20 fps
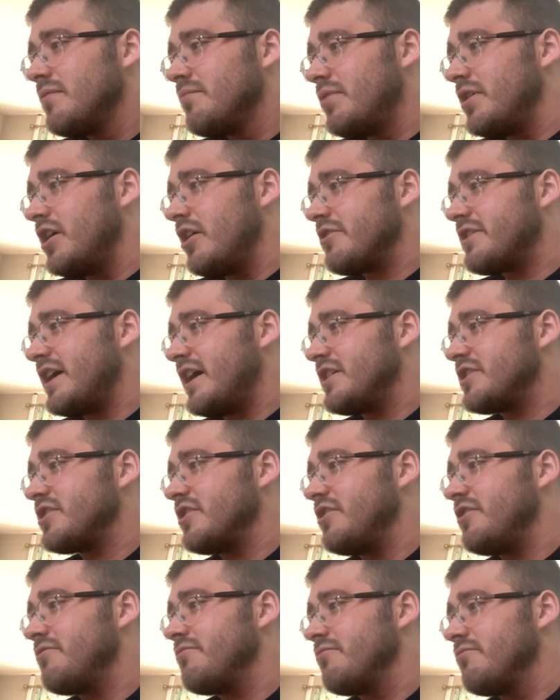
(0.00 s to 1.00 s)
but okay,
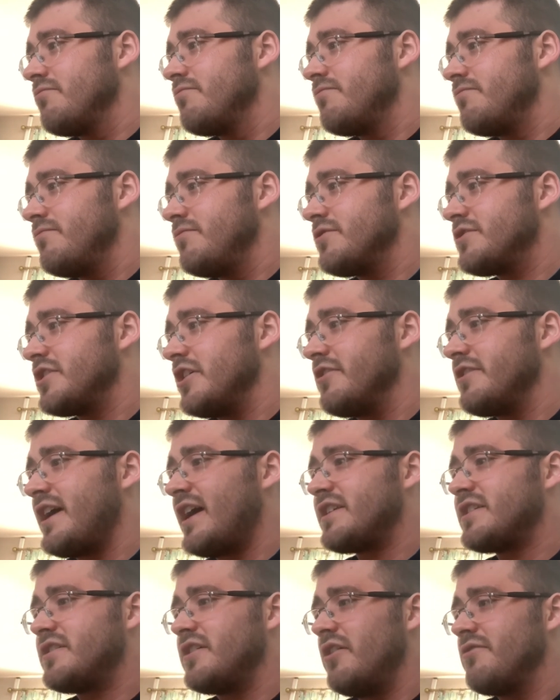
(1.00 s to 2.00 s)
so
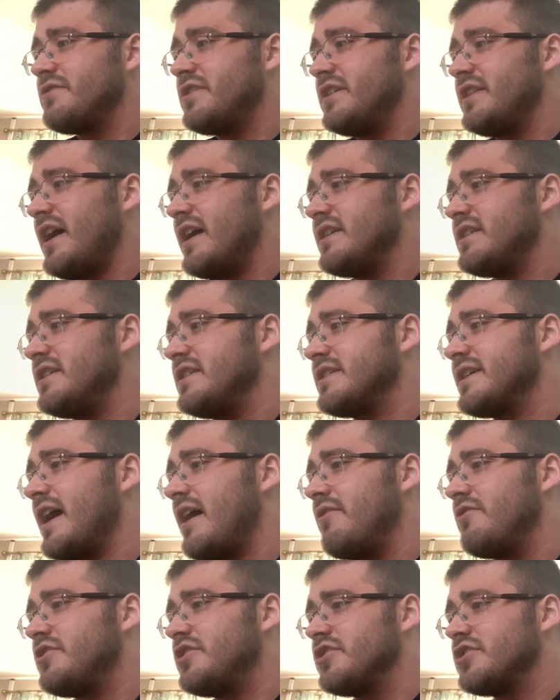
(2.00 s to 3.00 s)
that's, obviously that's his
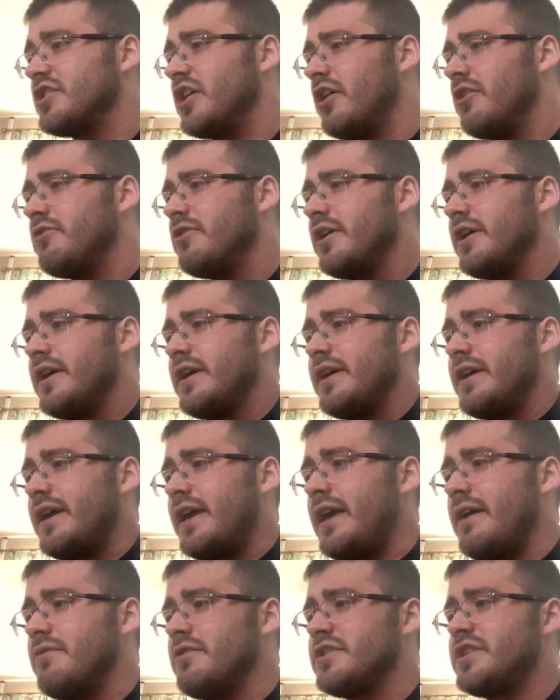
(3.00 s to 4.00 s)
character, so
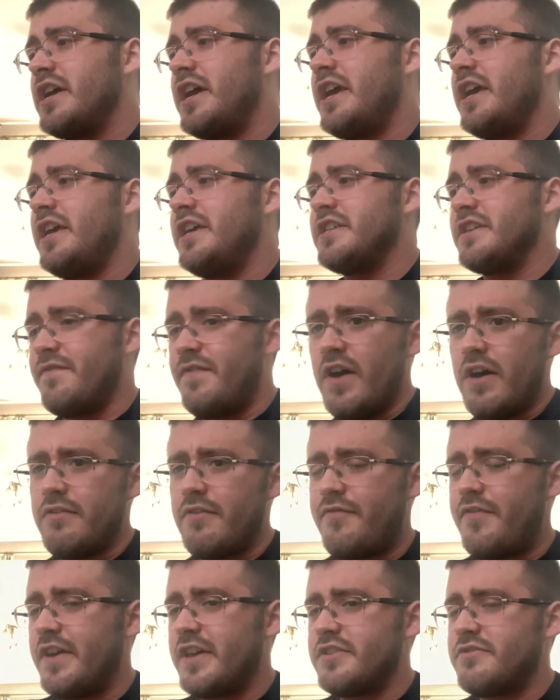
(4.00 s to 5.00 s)
he was a, he's a
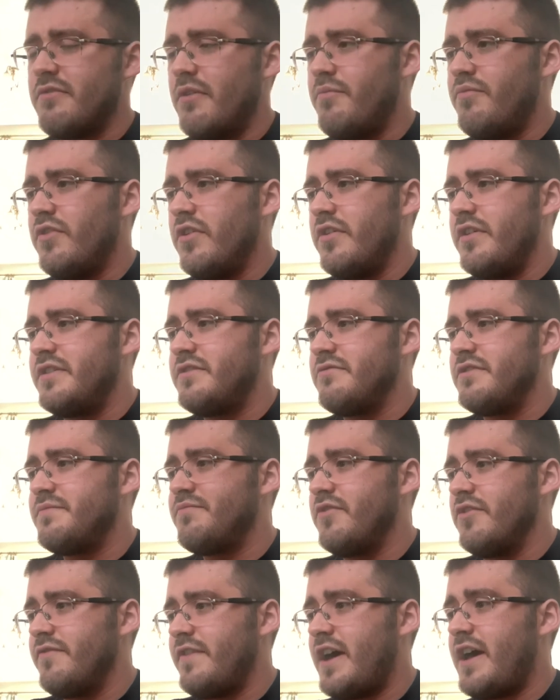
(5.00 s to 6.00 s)
father figure to his
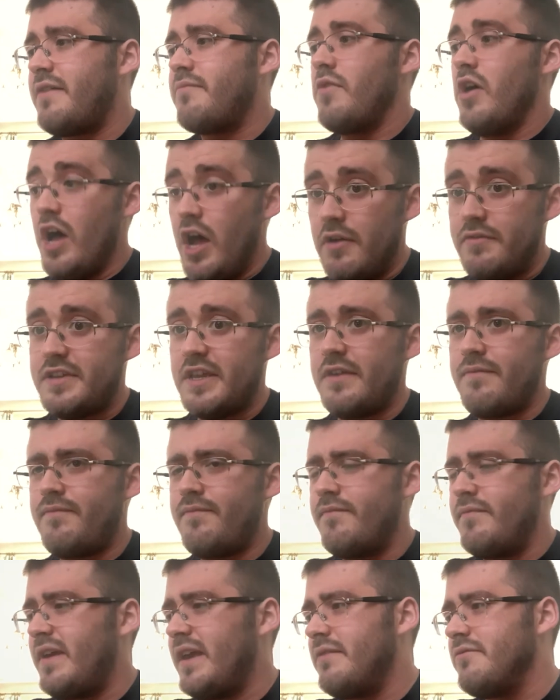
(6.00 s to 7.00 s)
brother,
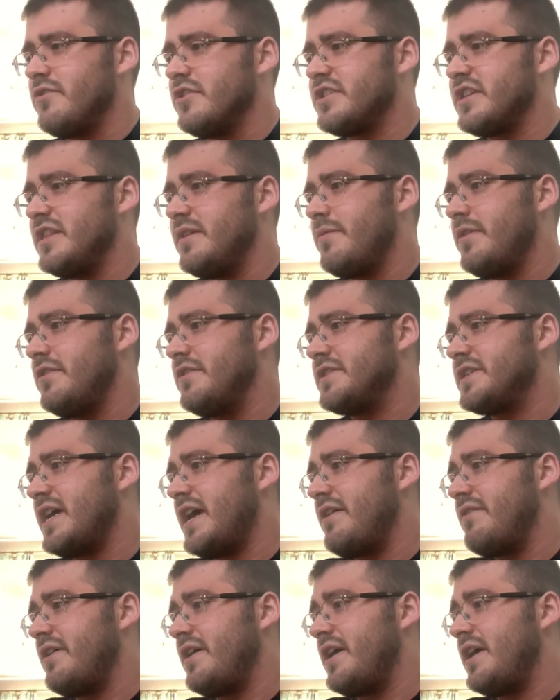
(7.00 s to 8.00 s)
obviously he was in the
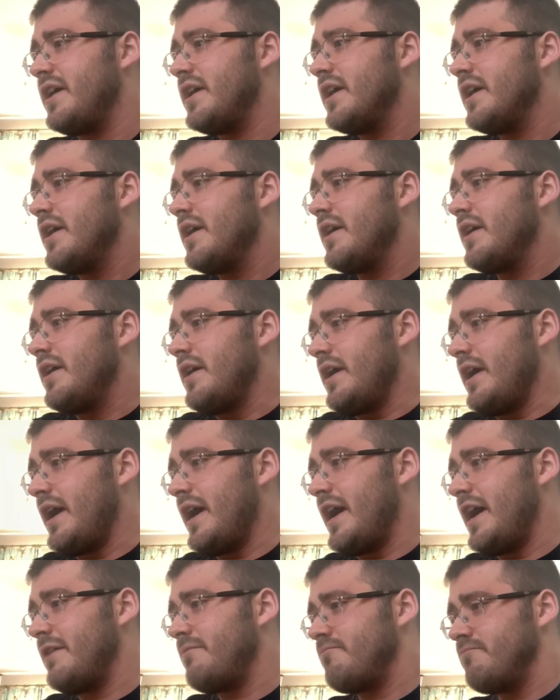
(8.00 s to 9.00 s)
military.
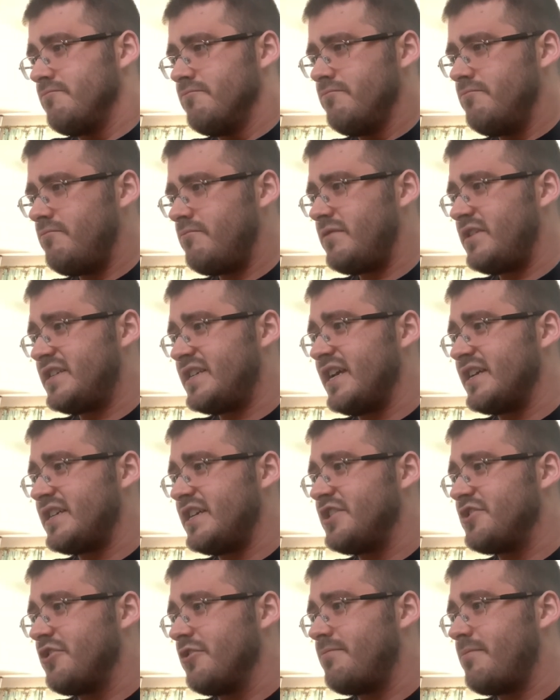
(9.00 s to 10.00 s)
And he says
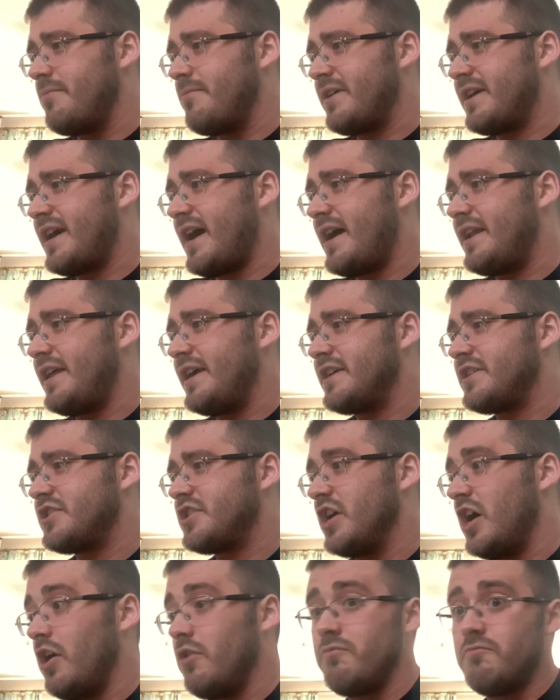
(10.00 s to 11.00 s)
he's good with mechanics,
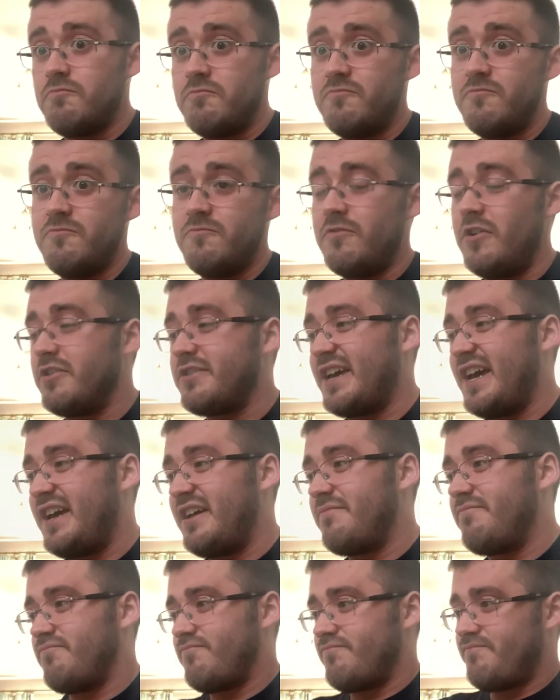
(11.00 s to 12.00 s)
so,
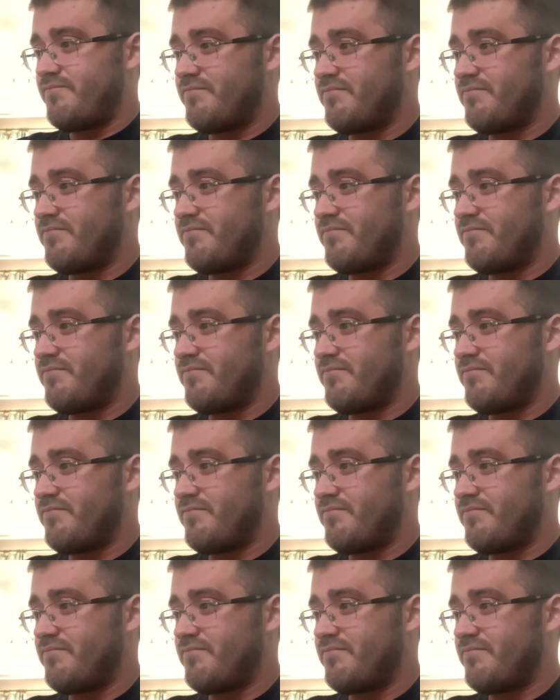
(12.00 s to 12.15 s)
okay.